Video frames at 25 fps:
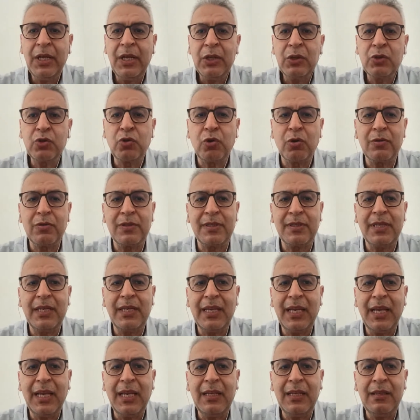towards
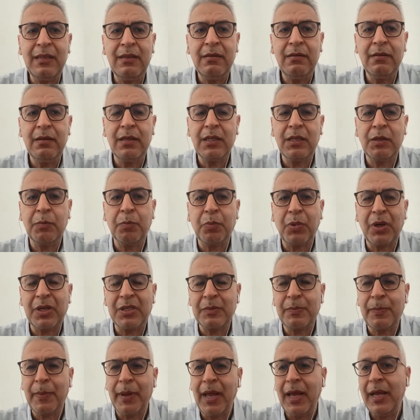the end the
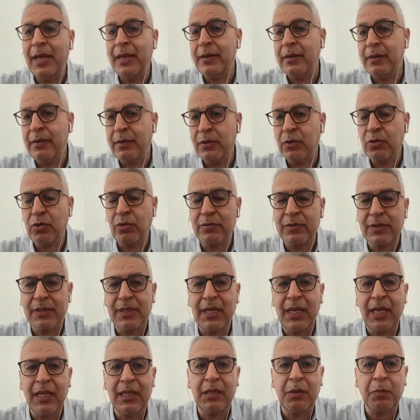
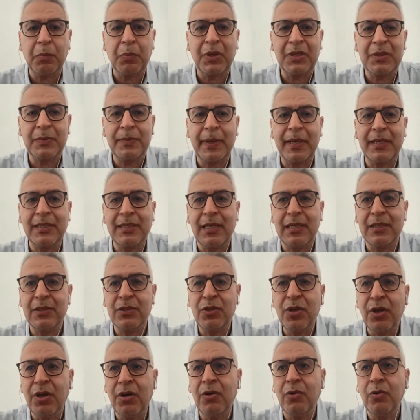prospect says
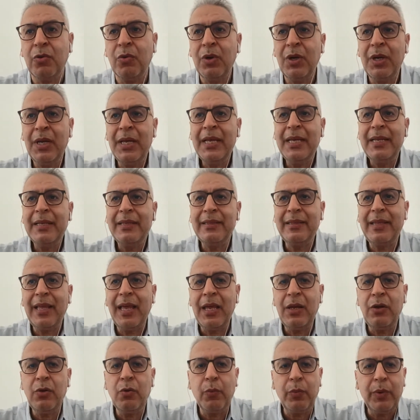no,
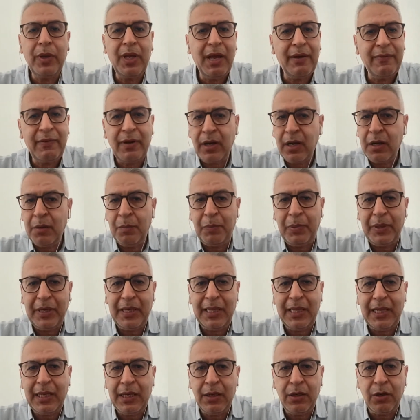then we have
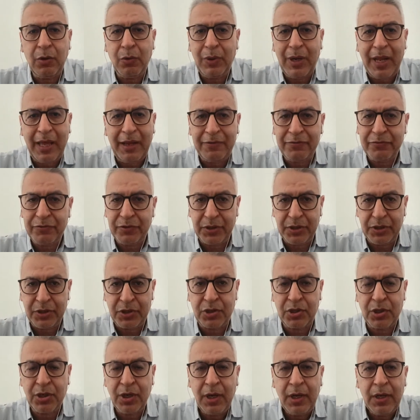completely no
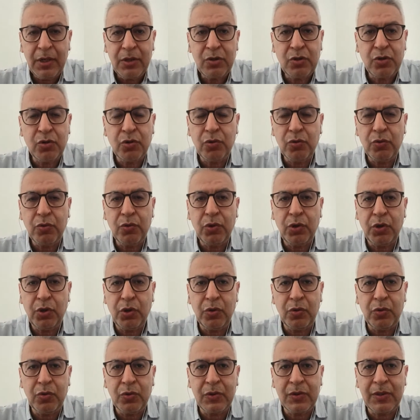leverage to
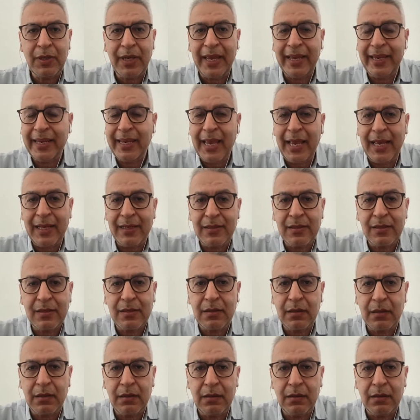use against